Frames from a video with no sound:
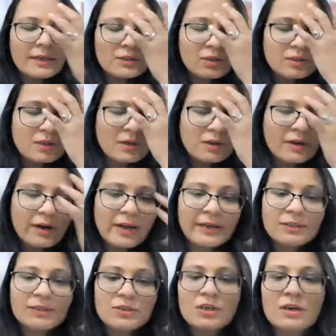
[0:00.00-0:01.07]
at your third
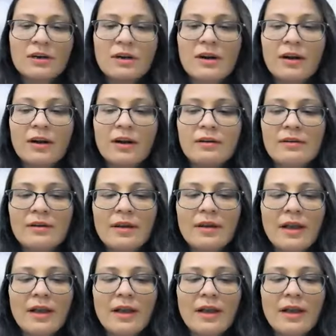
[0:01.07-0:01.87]
eye chakra.